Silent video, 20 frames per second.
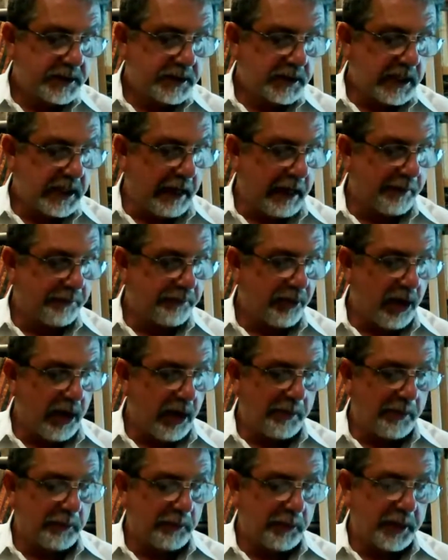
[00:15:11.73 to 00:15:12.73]
Claiming
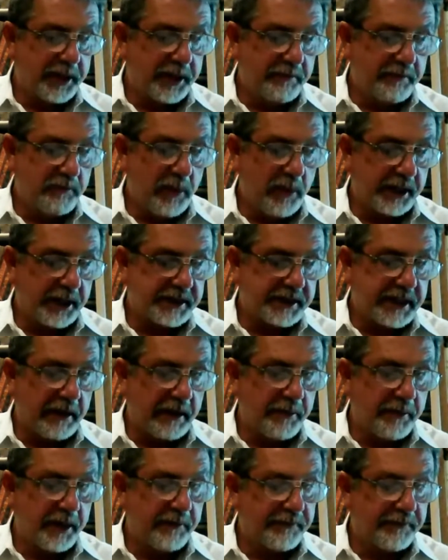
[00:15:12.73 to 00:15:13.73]
problem with my
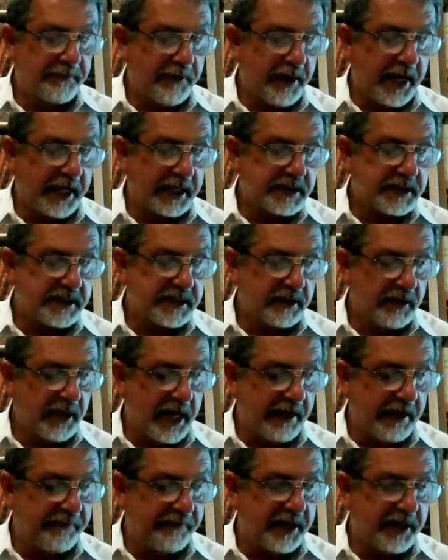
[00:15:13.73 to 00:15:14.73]
statement of facts or
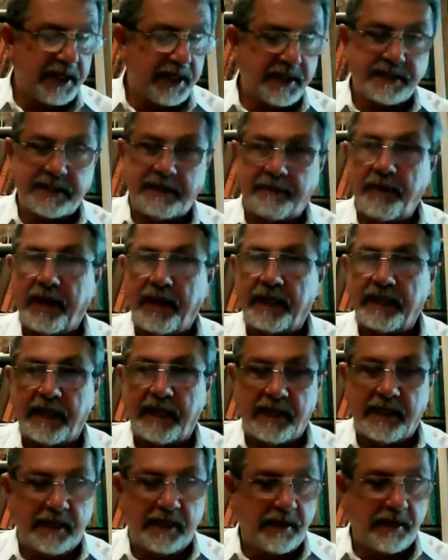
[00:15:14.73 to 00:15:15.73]
evidence. I'm not going to
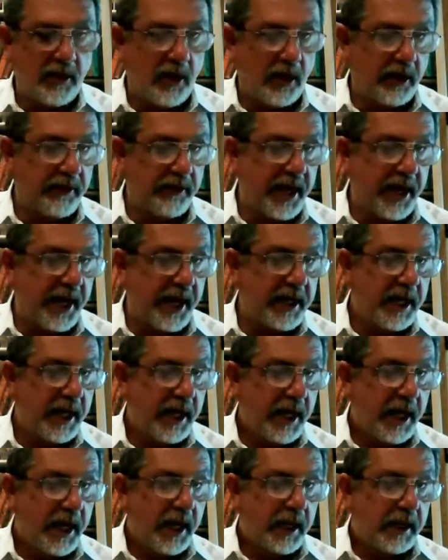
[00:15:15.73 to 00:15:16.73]
get into all of that
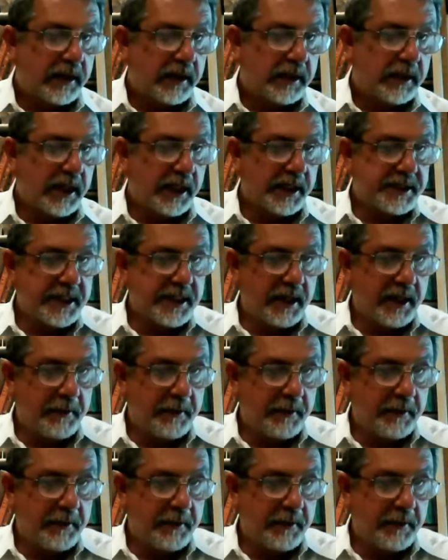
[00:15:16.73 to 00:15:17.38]
because